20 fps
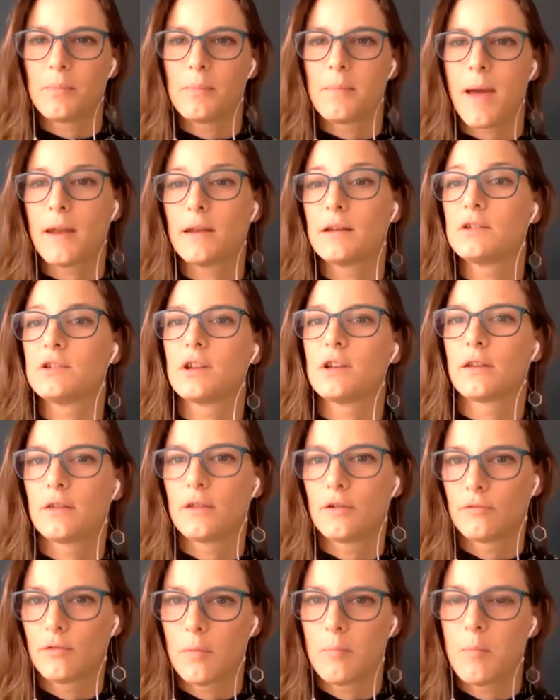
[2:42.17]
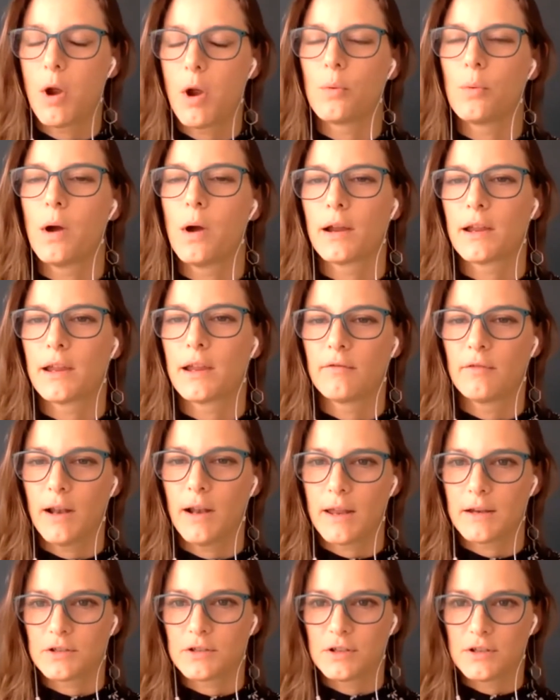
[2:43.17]
managing the remote working
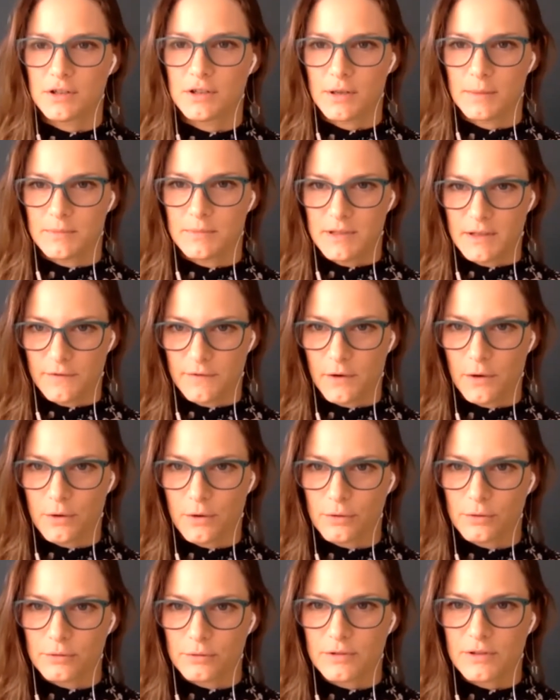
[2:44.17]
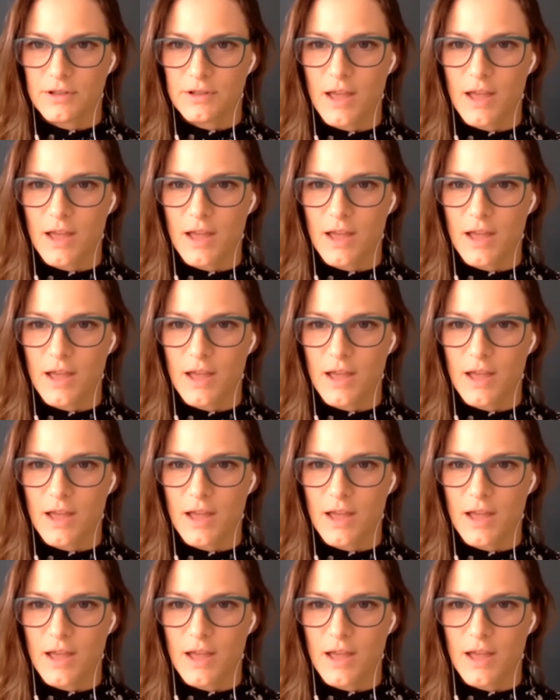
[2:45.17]
relationship difficult.